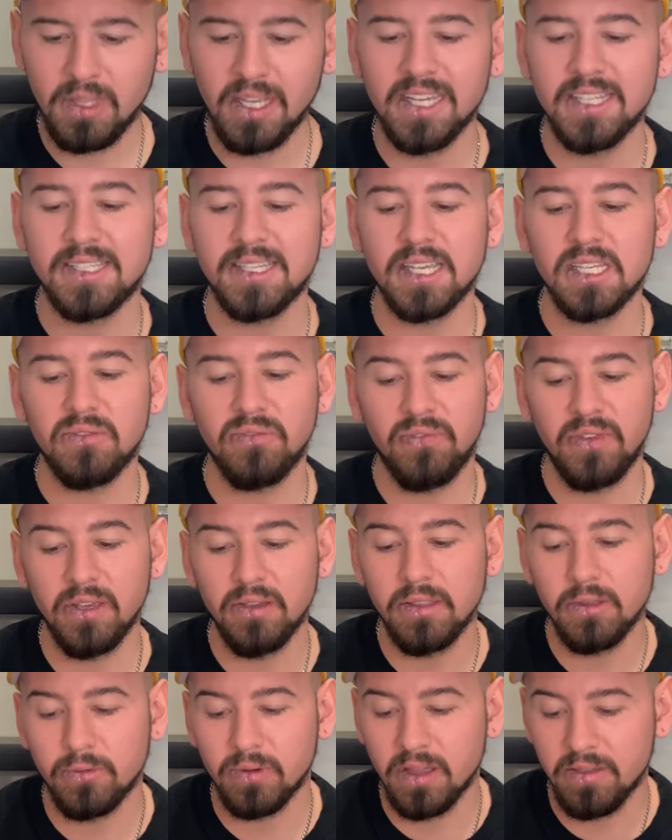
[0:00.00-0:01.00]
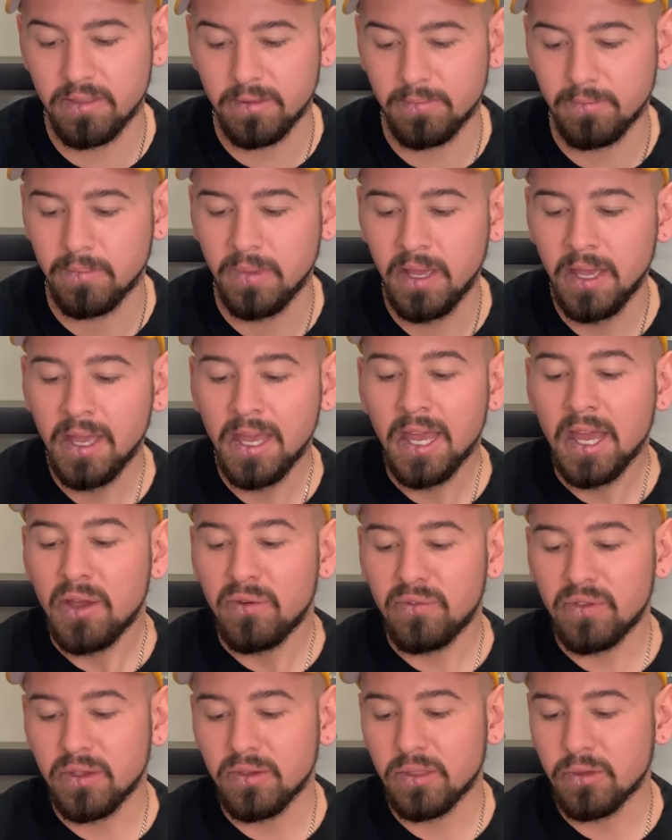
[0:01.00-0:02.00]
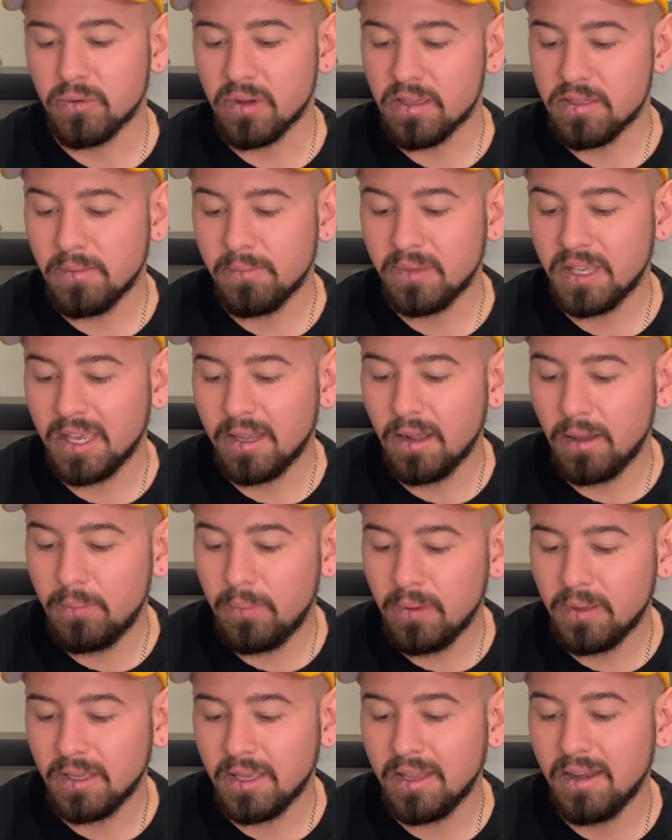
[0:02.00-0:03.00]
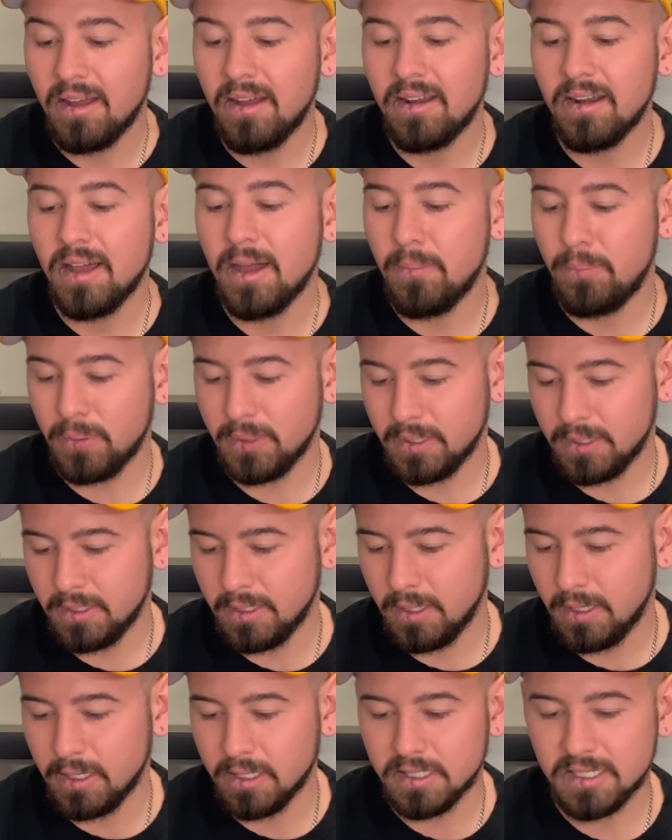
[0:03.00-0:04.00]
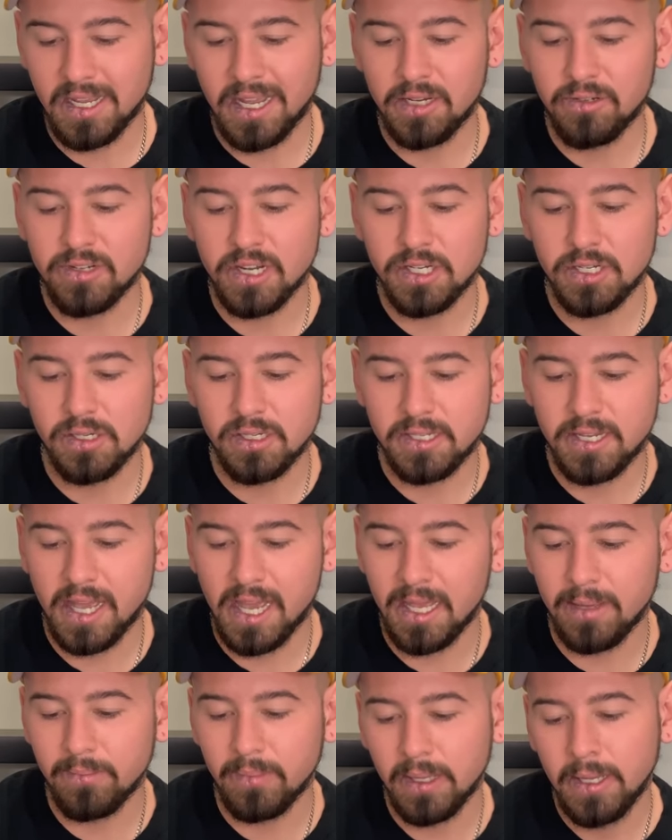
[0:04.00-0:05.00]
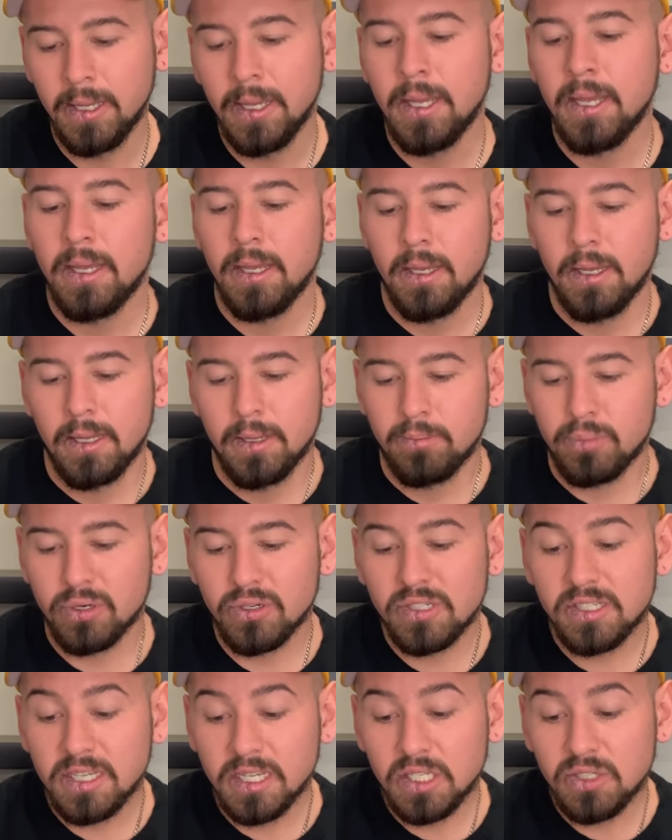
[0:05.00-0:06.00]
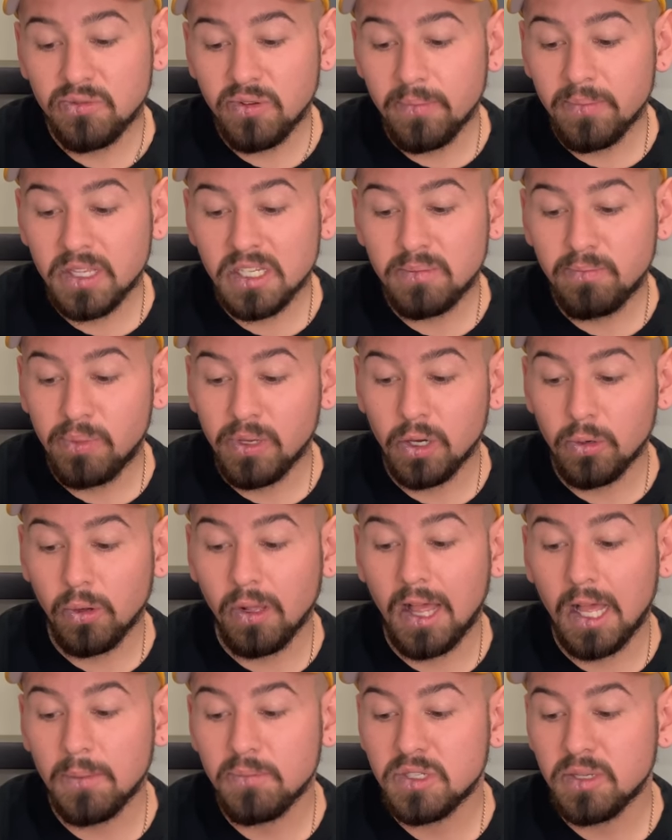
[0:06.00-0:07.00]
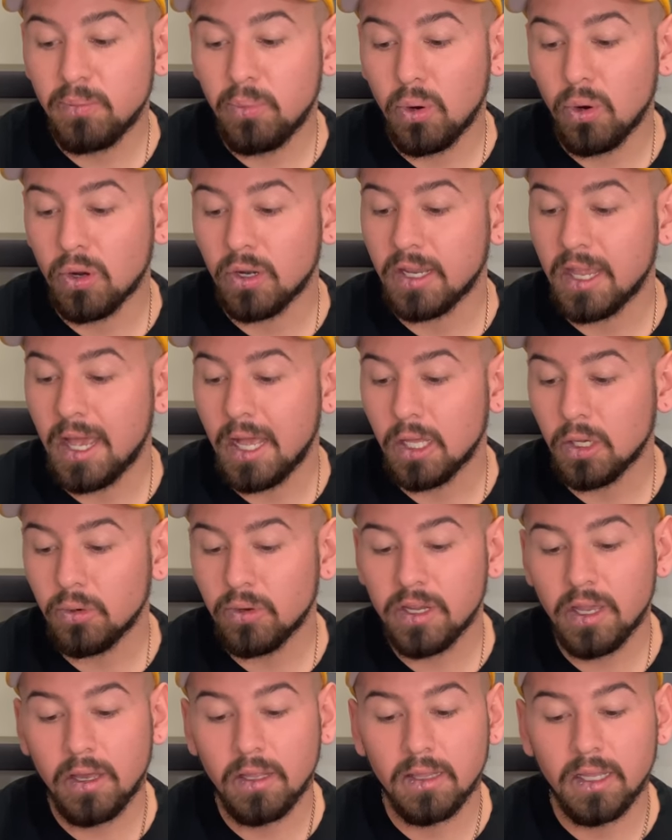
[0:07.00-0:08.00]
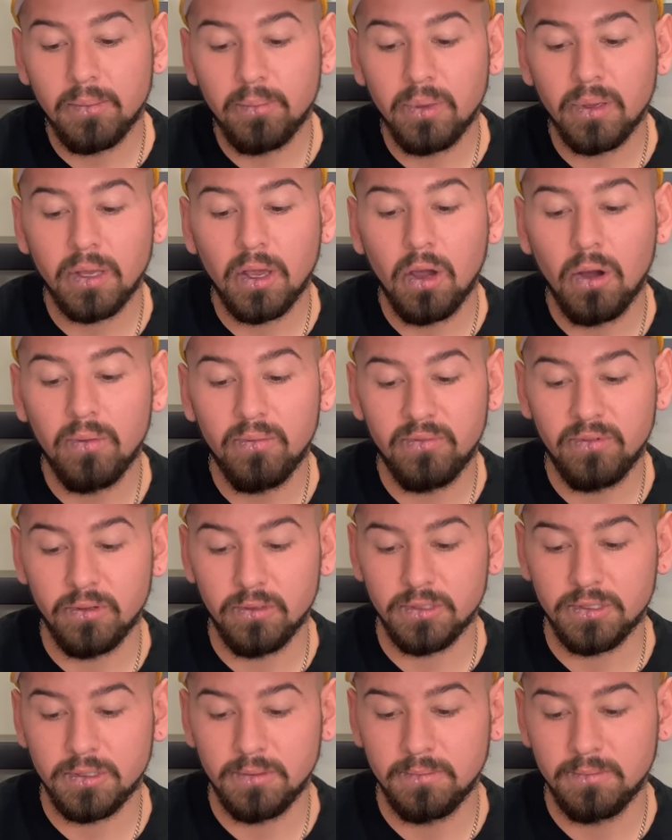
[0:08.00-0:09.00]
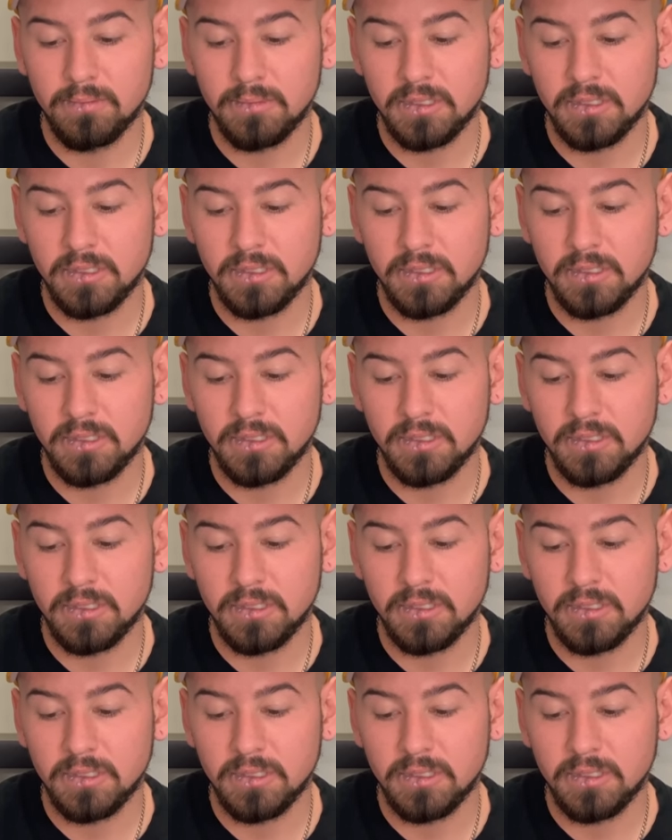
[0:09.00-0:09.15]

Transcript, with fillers: It says, feel the rhythm. Feel the rhythm, get up, get on up. Uh, it's hydration time. Proceeds from this beer will help support Calgary Olympic hopefuls.